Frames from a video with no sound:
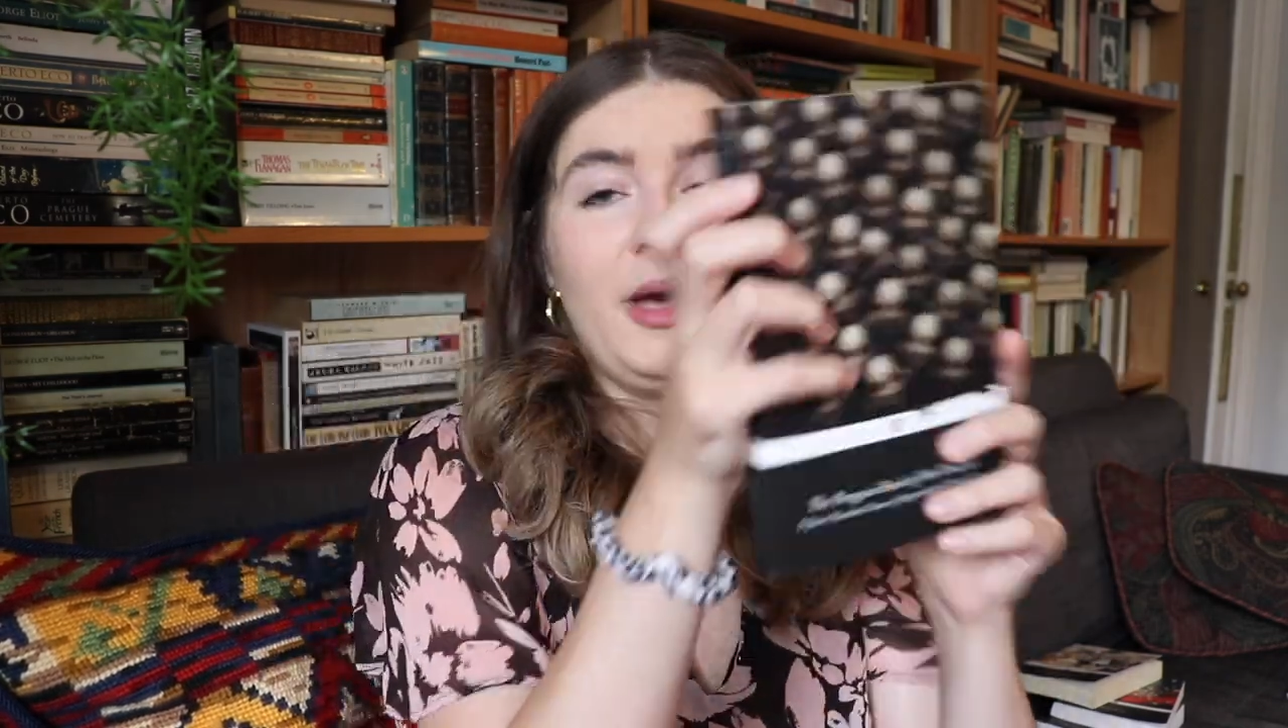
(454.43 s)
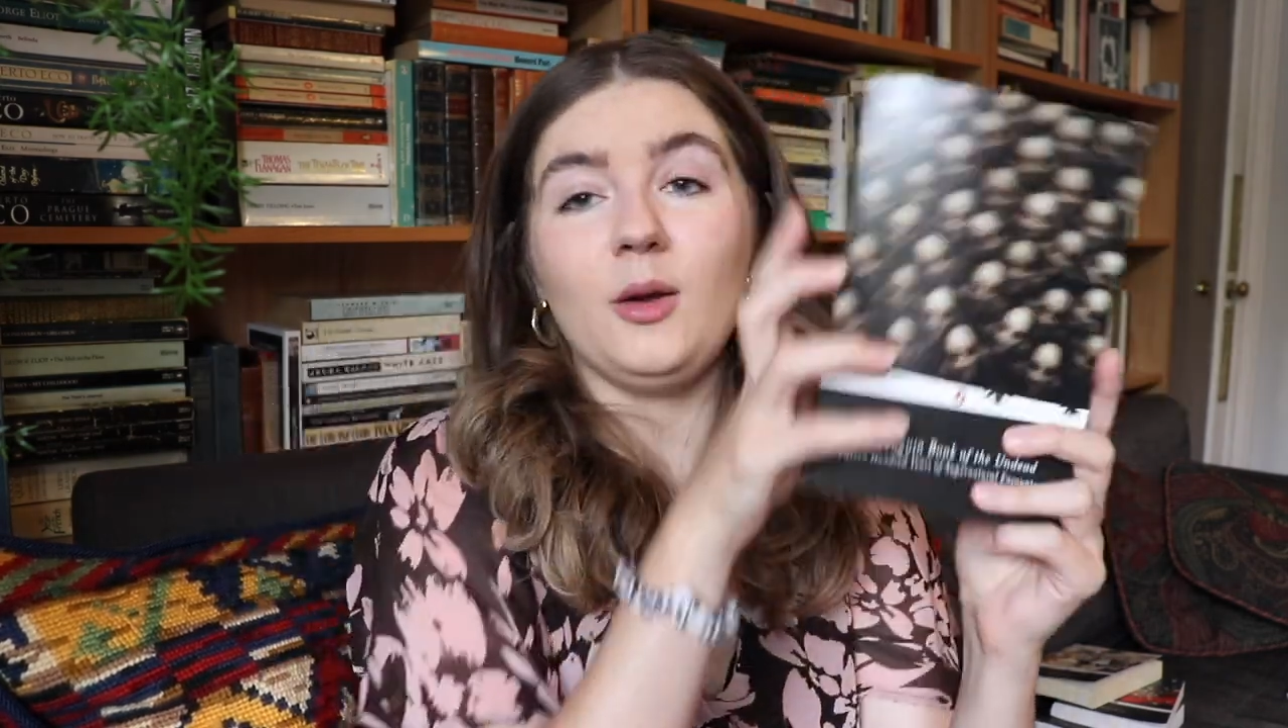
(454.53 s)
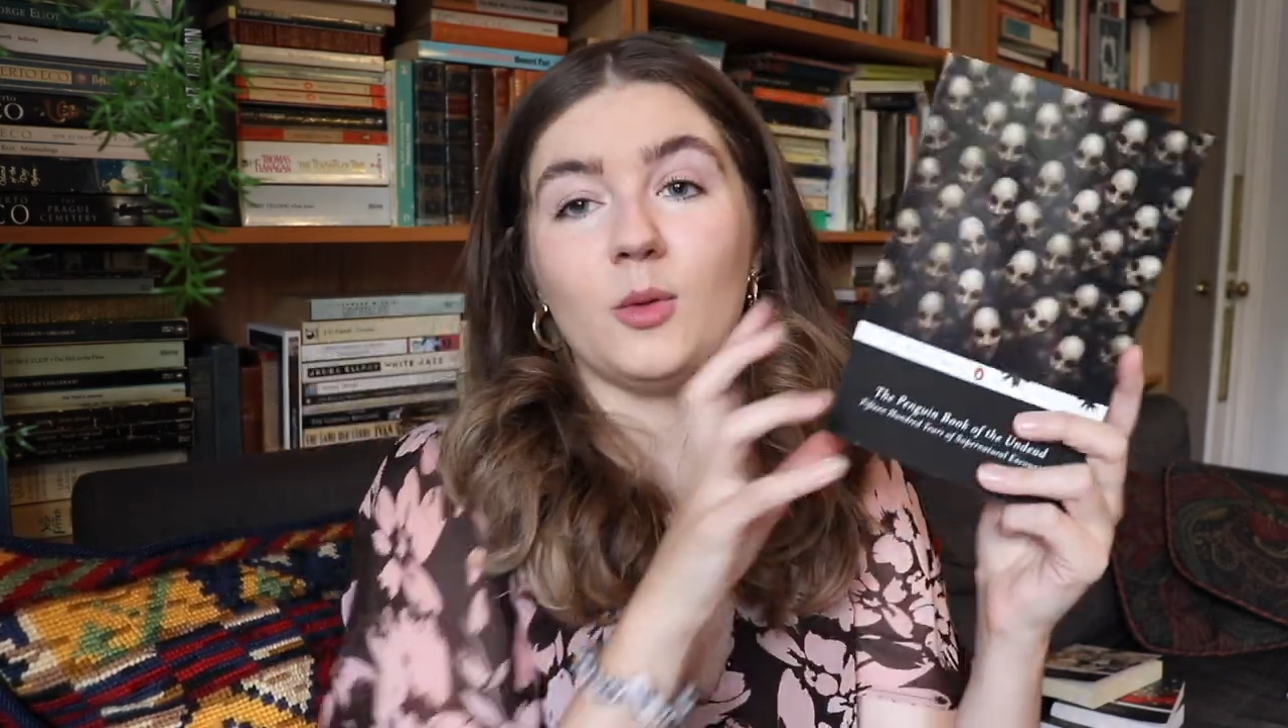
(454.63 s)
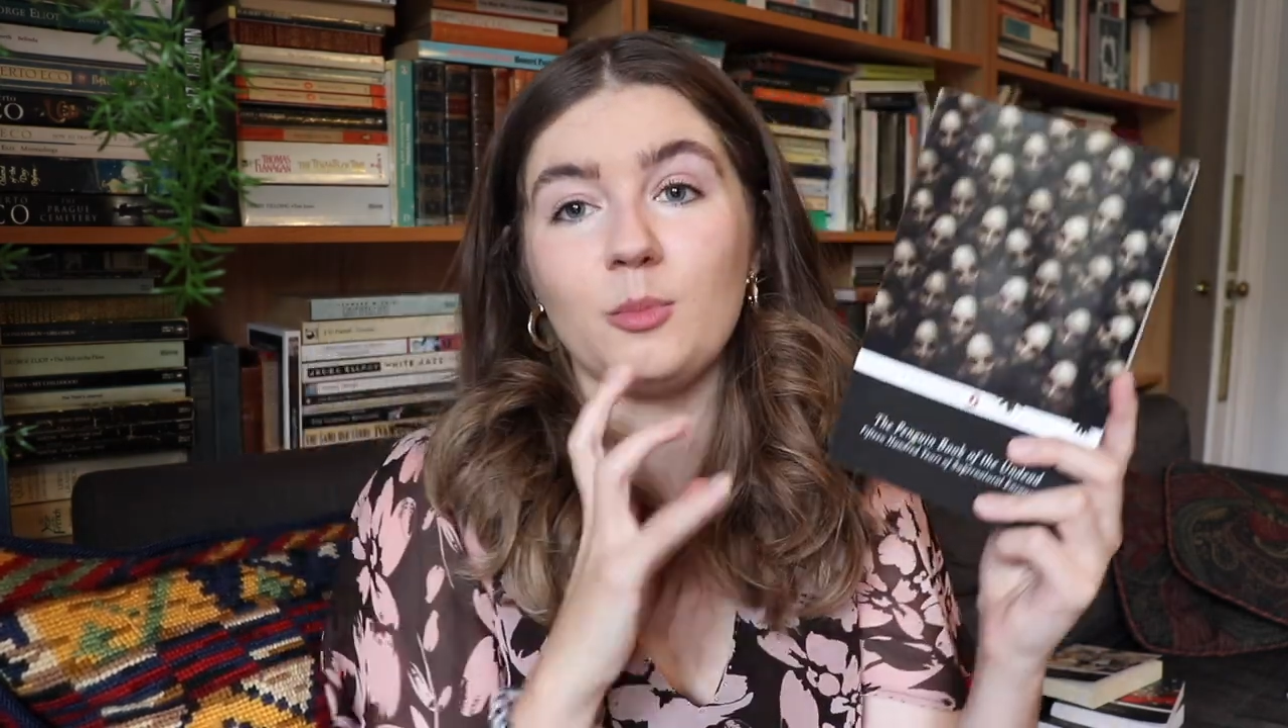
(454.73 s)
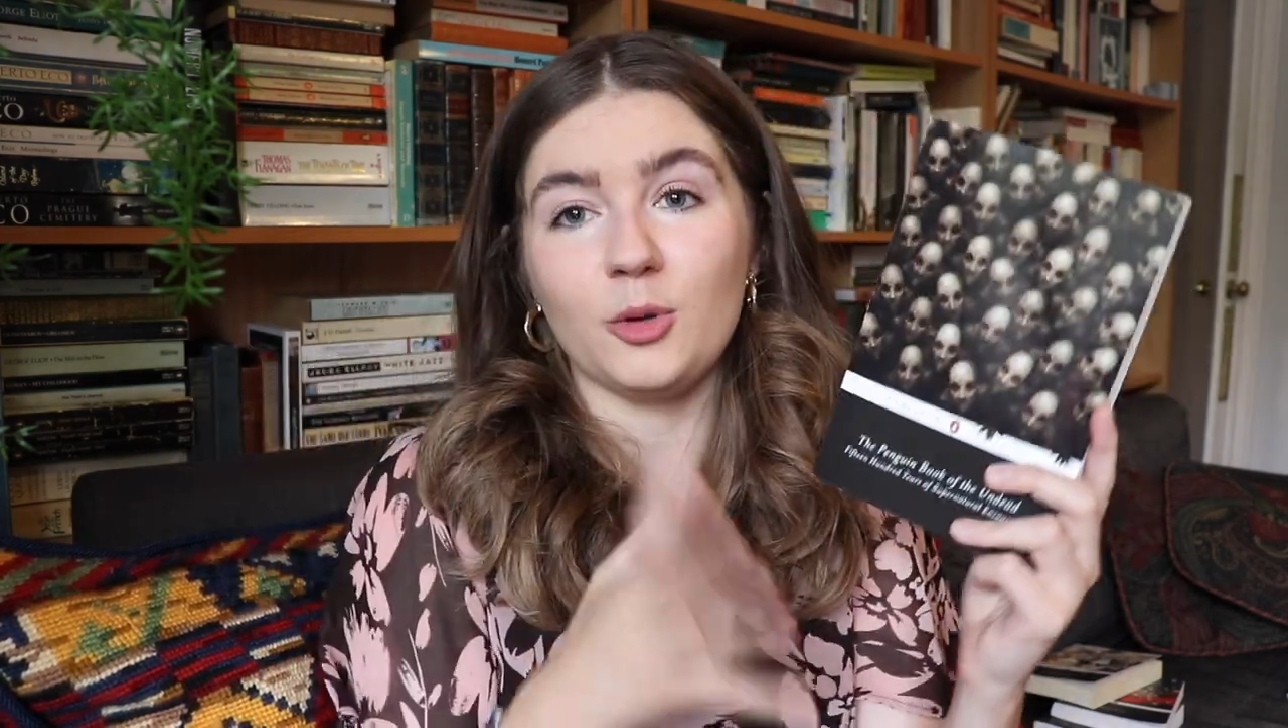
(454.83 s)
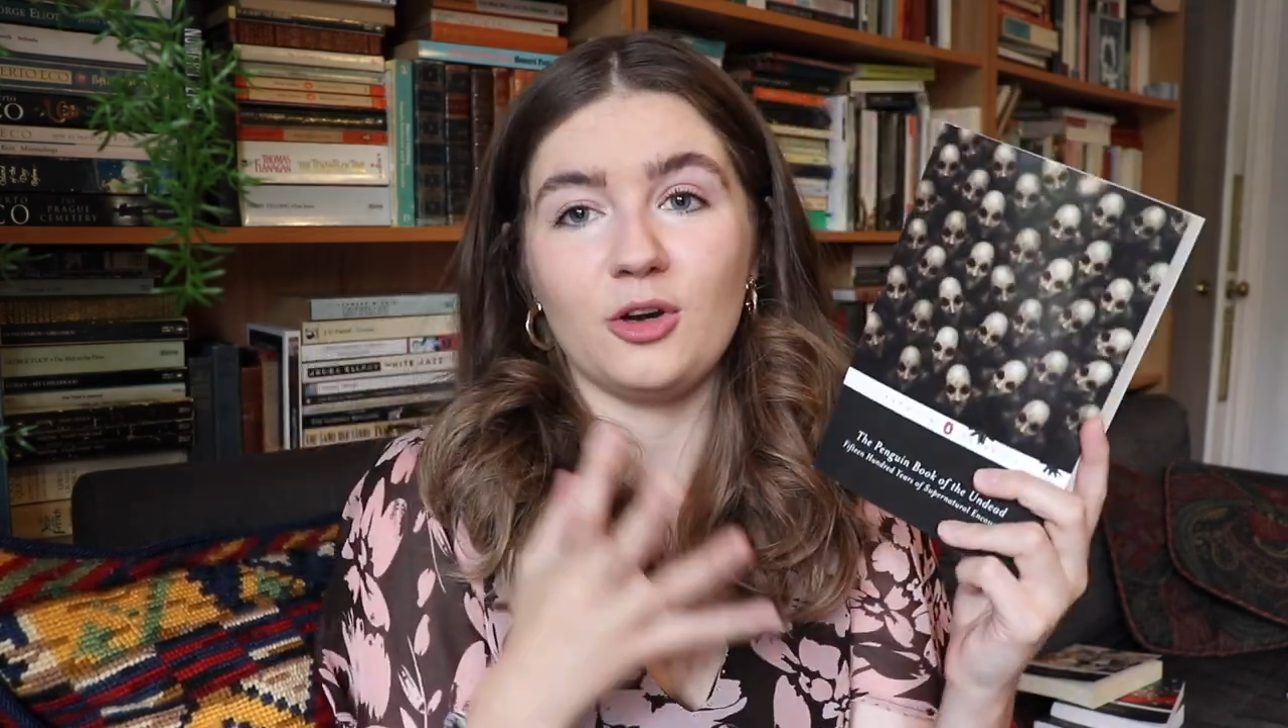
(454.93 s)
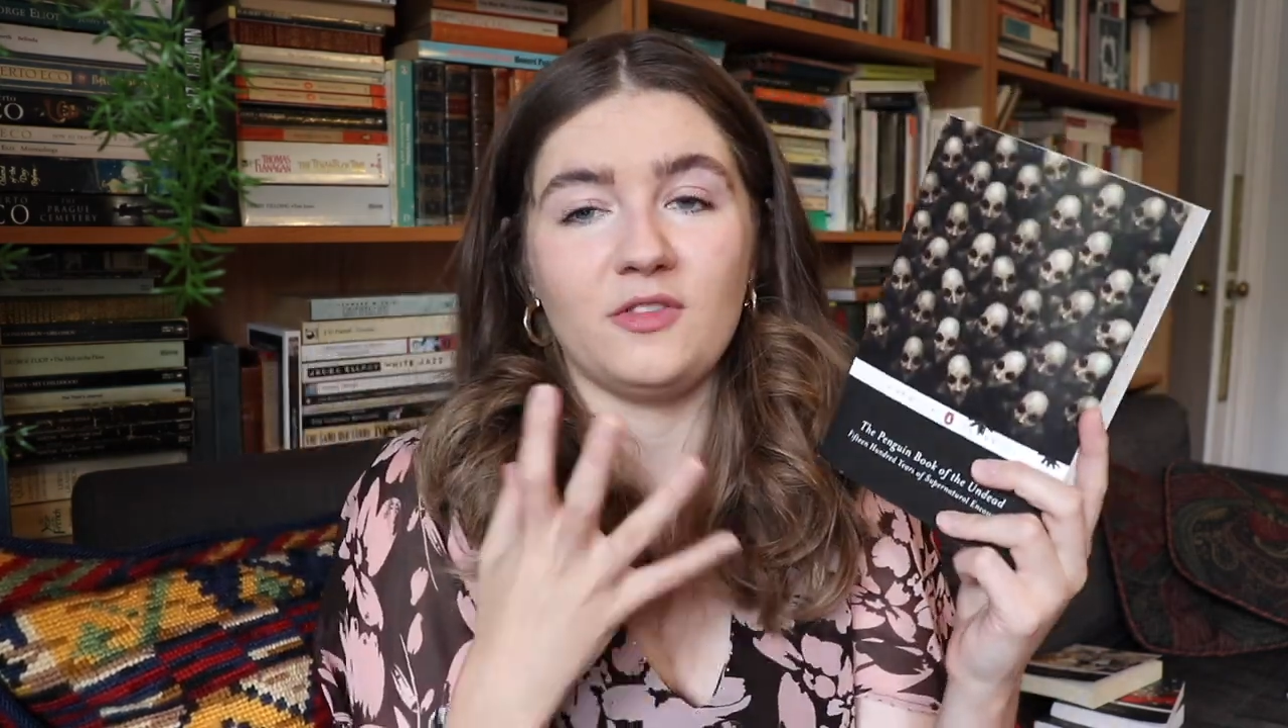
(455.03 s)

Penguin Book